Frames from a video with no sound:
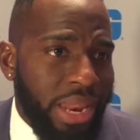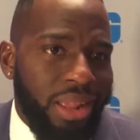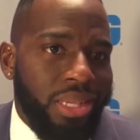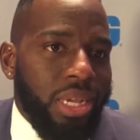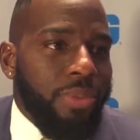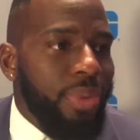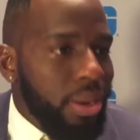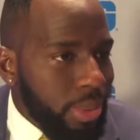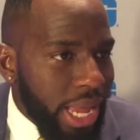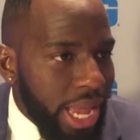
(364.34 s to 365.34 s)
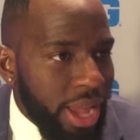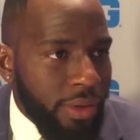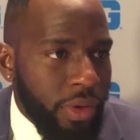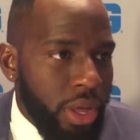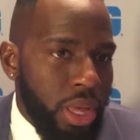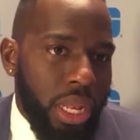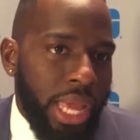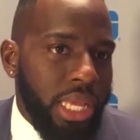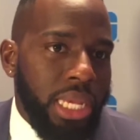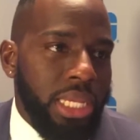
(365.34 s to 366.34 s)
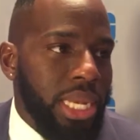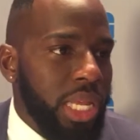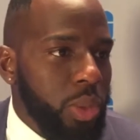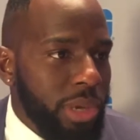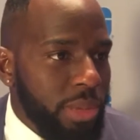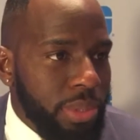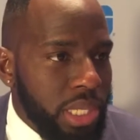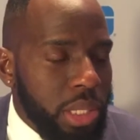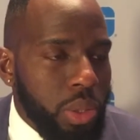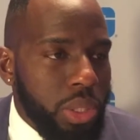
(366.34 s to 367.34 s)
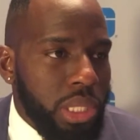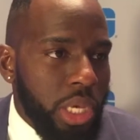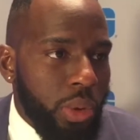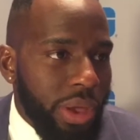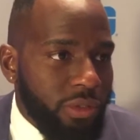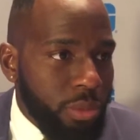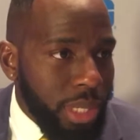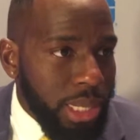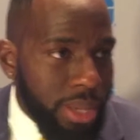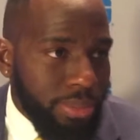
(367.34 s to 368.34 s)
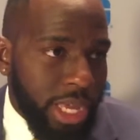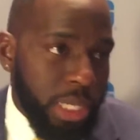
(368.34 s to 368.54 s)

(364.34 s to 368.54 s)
And it's a good problem to have. Like, it's not too many positions you can say you have too much depth at,